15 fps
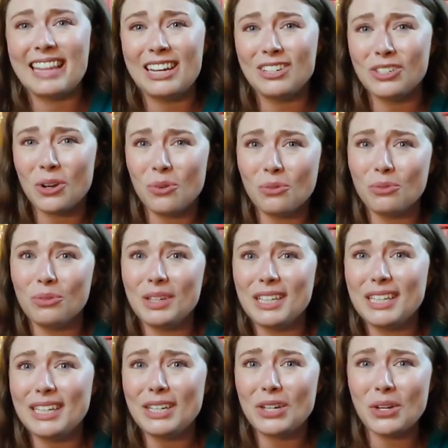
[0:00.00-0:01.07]
They don't
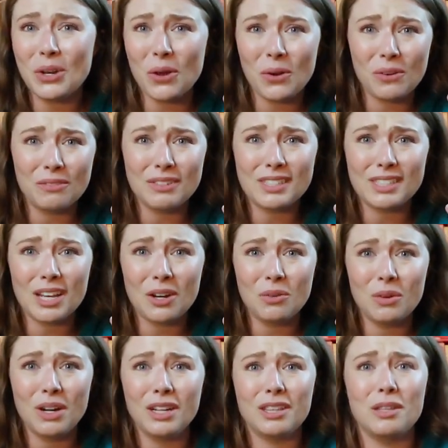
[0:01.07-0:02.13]
really know if it's gonna
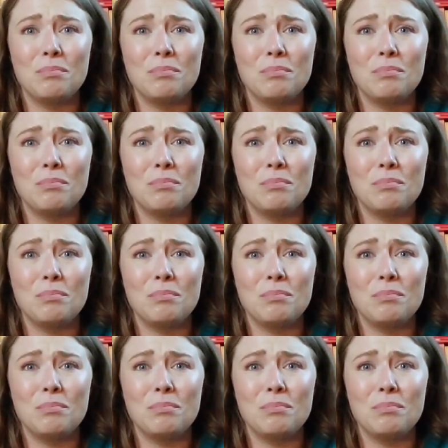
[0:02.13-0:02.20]
work.